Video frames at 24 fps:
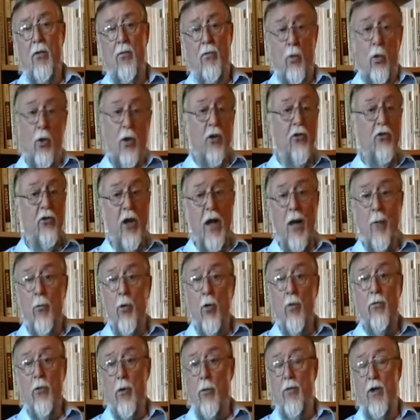For
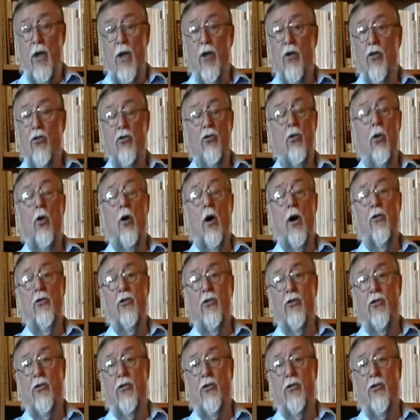example, from the exhaust